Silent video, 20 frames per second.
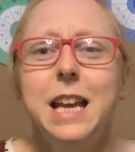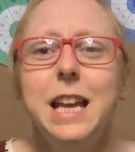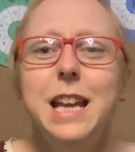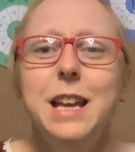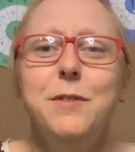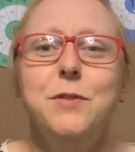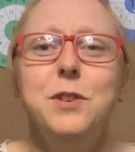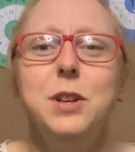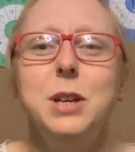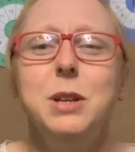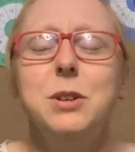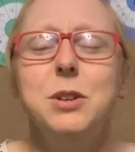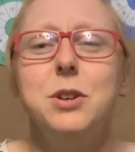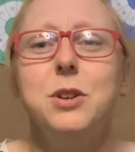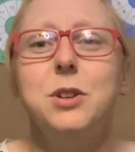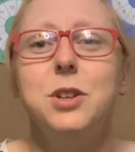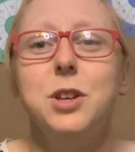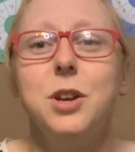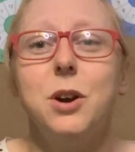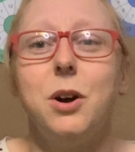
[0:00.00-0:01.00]
If you
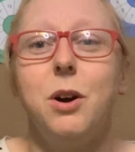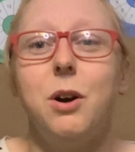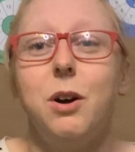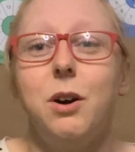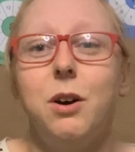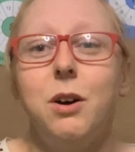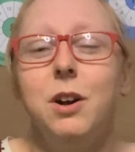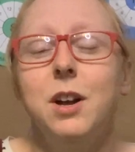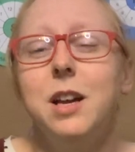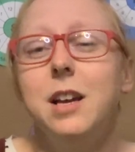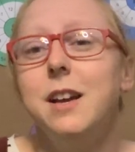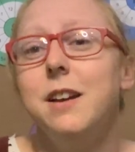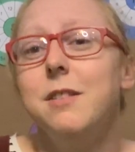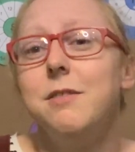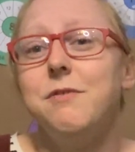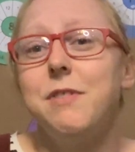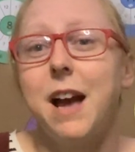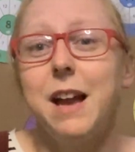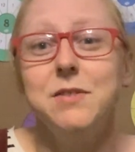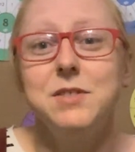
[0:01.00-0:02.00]
know your
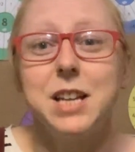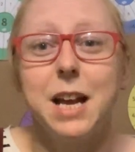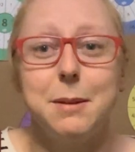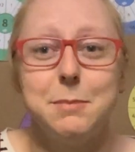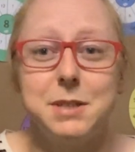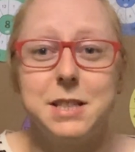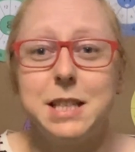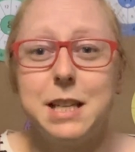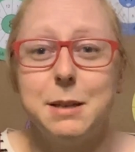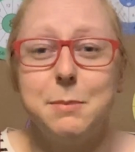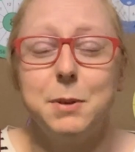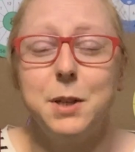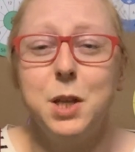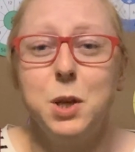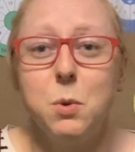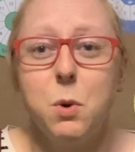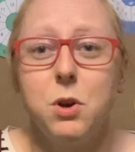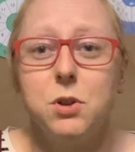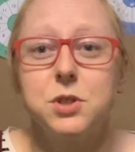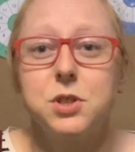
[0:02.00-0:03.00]
5 times table,
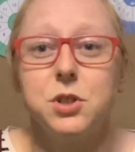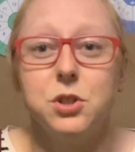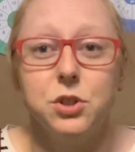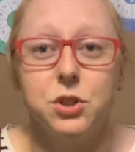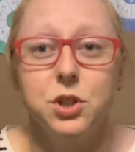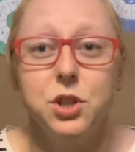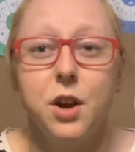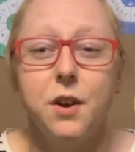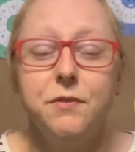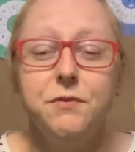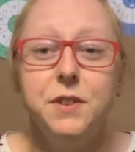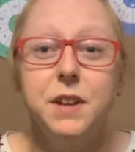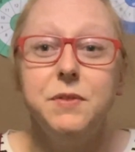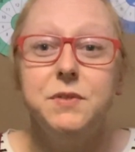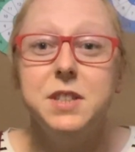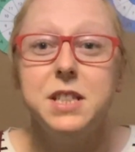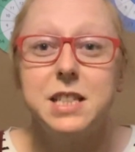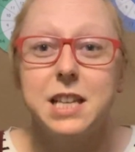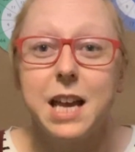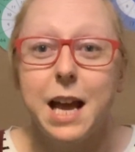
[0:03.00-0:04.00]
you also know your
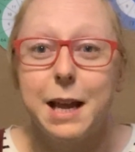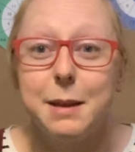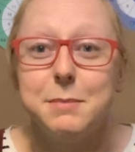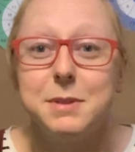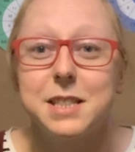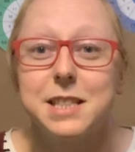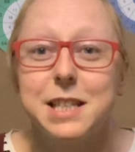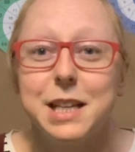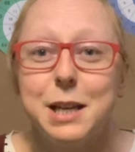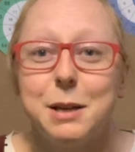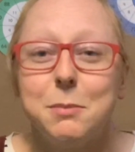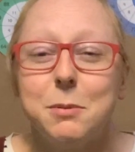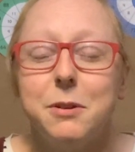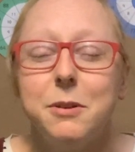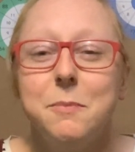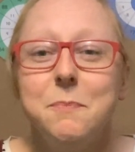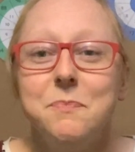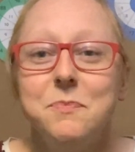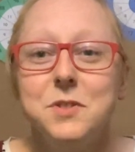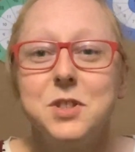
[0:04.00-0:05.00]
50 times
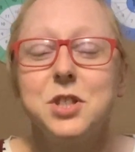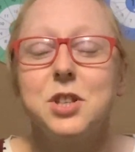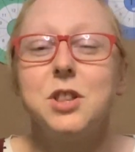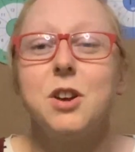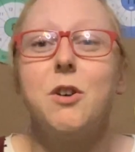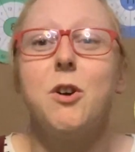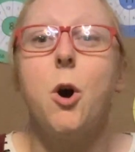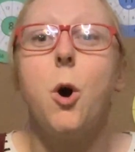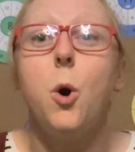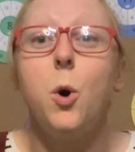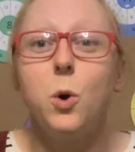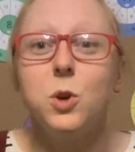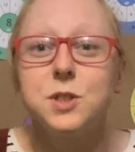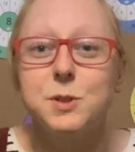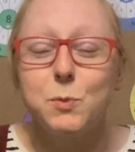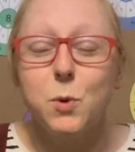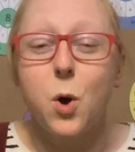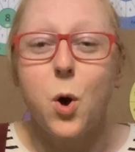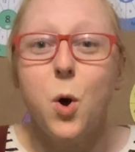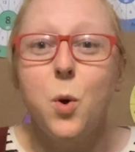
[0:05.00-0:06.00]
table. So there are
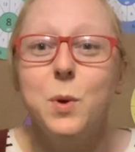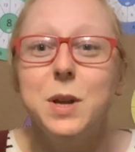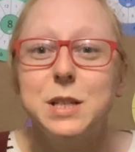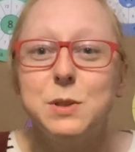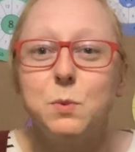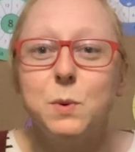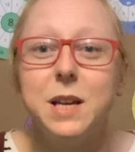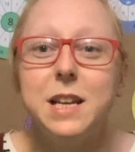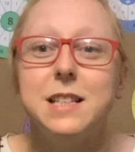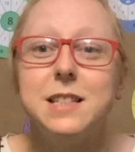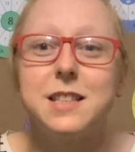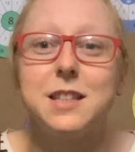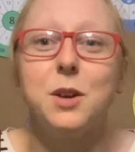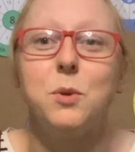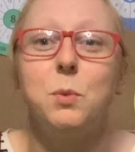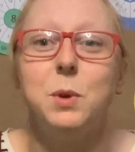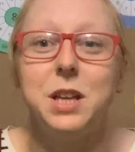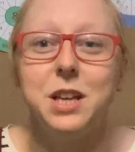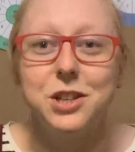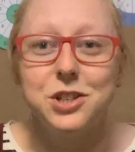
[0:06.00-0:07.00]
always ways
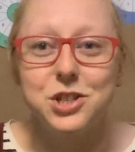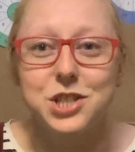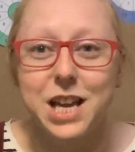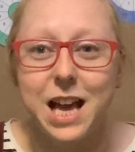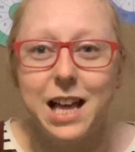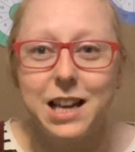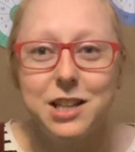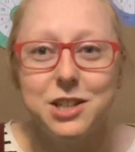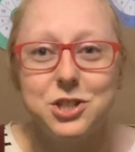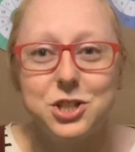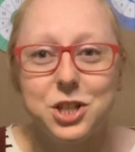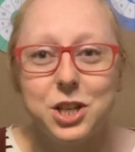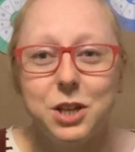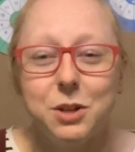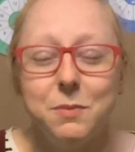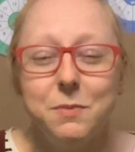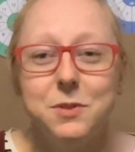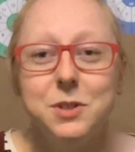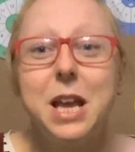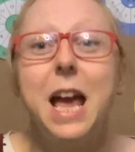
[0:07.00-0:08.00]
that we can challenge
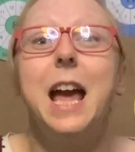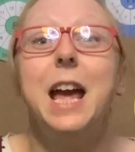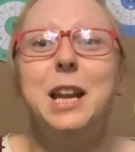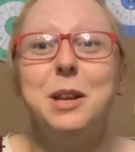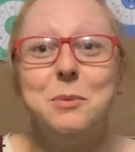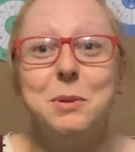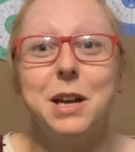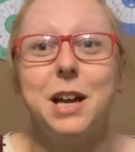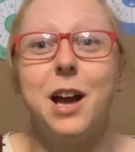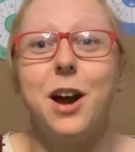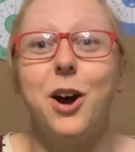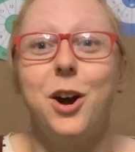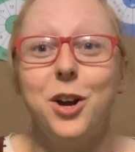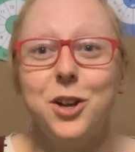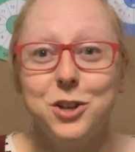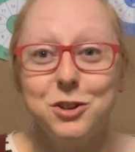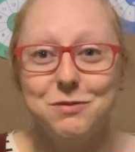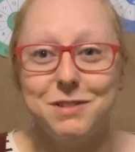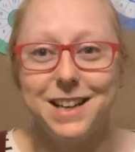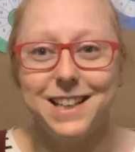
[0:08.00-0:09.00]
you. Anyway, are
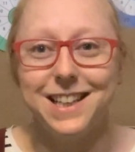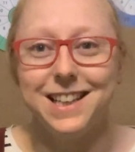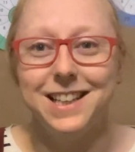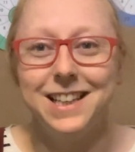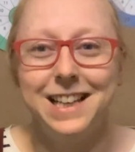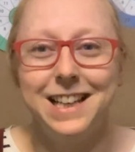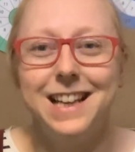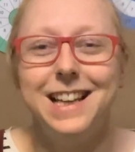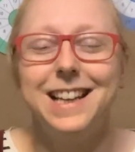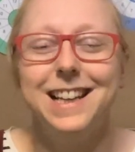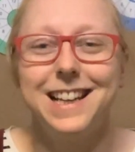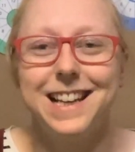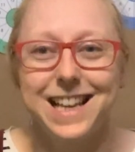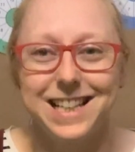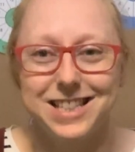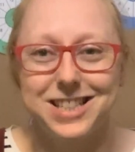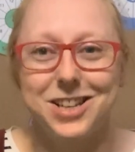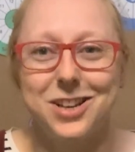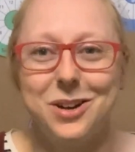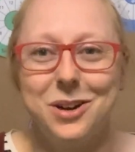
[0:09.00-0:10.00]
you ready?
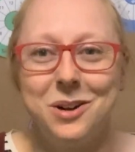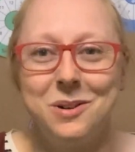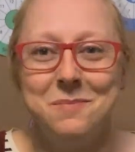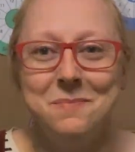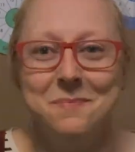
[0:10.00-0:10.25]
Let's go.